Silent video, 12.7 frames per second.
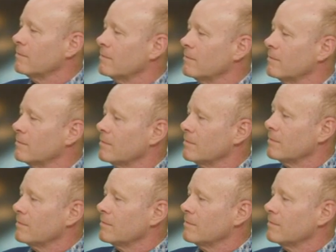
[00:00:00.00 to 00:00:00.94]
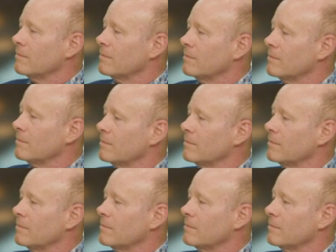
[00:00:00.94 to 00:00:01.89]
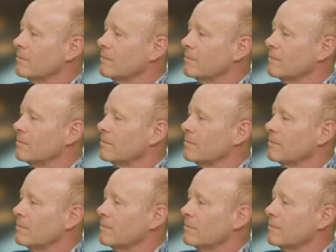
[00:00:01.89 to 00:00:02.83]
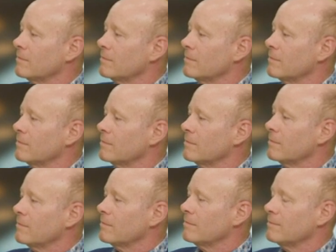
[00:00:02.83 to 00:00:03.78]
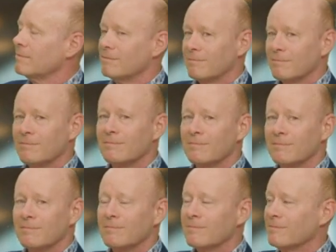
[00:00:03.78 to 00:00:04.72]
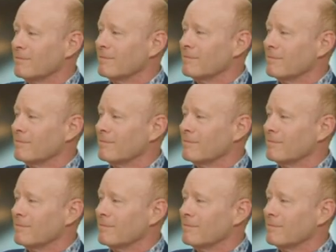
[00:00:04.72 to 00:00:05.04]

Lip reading: This person isn't speaking.